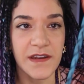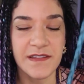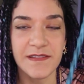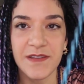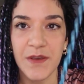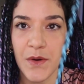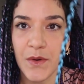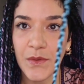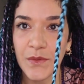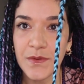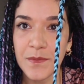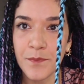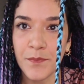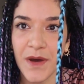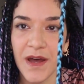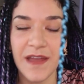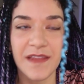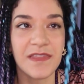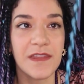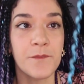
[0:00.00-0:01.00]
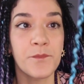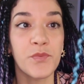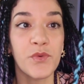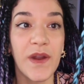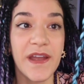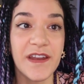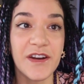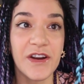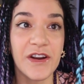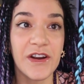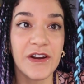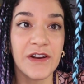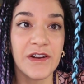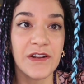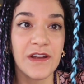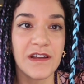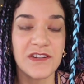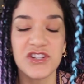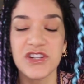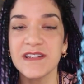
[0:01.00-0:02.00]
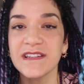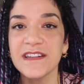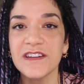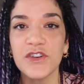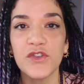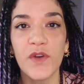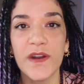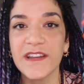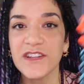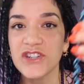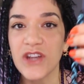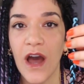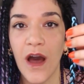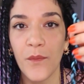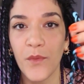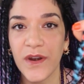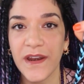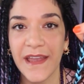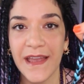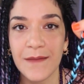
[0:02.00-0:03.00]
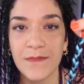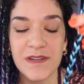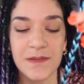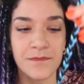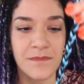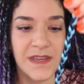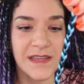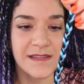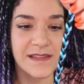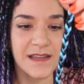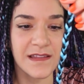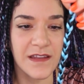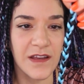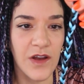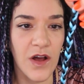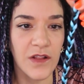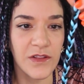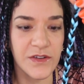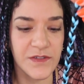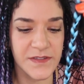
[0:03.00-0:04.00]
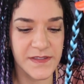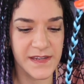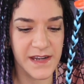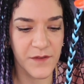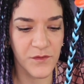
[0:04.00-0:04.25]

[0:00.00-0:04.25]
its own. But the braider, she did a great job when it came to mixing the colors and